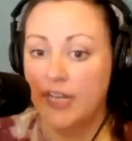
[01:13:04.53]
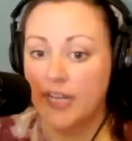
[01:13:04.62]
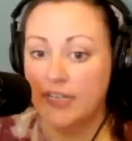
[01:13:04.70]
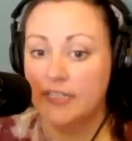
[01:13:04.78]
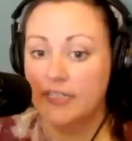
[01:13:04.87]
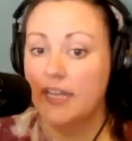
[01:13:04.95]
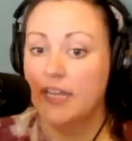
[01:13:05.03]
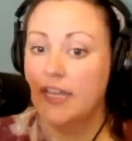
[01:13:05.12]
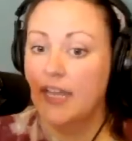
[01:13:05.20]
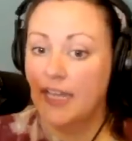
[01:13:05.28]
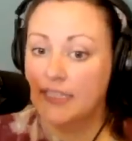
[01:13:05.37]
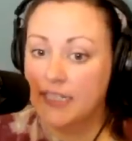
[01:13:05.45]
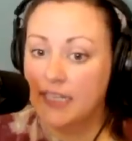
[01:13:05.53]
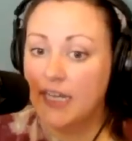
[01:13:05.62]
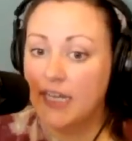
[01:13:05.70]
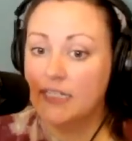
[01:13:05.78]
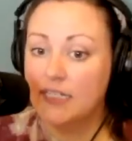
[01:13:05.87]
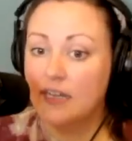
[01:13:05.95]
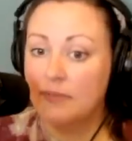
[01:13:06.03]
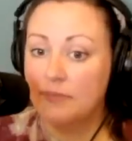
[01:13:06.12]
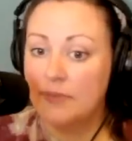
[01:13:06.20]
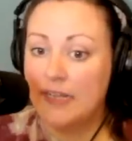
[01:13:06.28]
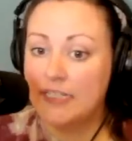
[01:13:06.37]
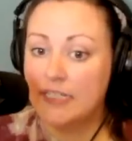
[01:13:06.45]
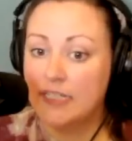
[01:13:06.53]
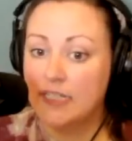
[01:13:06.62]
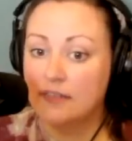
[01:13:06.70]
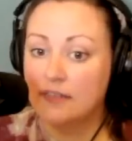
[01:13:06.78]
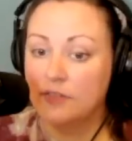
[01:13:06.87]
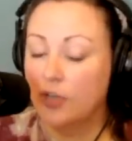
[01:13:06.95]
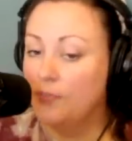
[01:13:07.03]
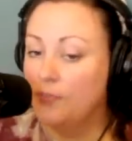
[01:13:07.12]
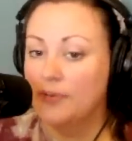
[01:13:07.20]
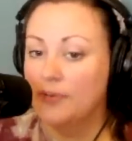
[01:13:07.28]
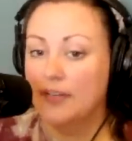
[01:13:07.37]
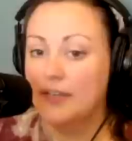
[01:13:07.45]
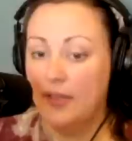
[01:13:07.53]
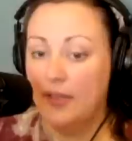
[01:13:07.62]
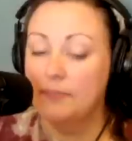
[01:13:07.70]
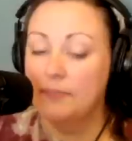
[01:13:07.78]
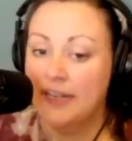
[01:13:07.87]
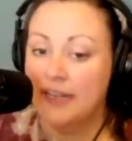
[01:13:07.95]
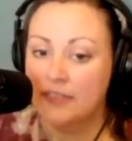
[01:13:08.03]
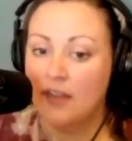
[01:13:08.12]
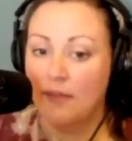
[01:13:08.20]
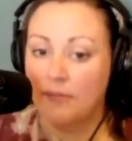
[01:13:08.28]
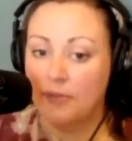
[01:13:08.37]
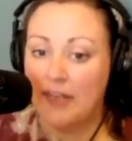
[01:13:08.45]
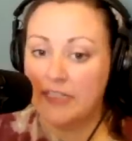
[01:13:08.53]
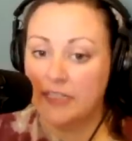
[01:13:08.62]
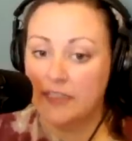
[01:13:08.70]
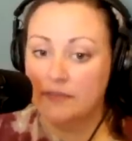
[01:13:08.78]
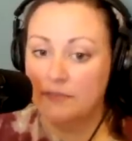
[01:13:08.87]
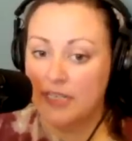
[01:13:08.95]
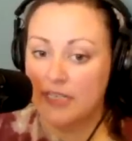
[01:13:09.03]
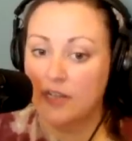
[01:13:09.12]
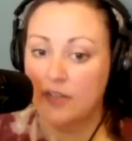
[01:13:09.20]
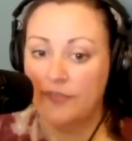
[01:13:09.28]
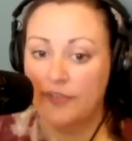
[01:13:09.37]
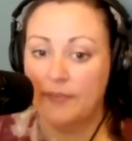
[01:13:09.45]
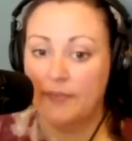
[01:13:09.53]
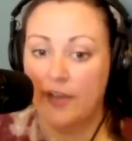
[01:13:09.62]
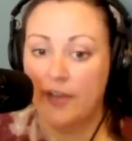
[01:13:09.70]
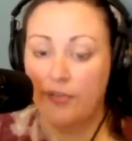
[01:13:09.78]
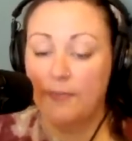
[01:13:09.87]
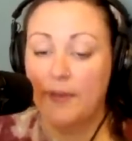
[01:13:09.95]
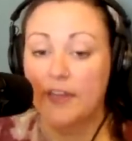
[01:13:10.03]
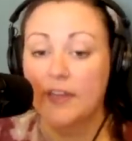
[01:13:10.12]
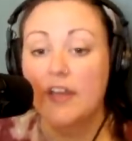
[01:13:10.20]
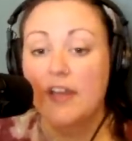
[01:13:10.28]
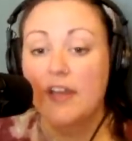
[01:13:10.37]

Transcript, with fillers: gut. And the mm. gut hmm. compromising, nope, well, it, mine is compromising myself and my health, but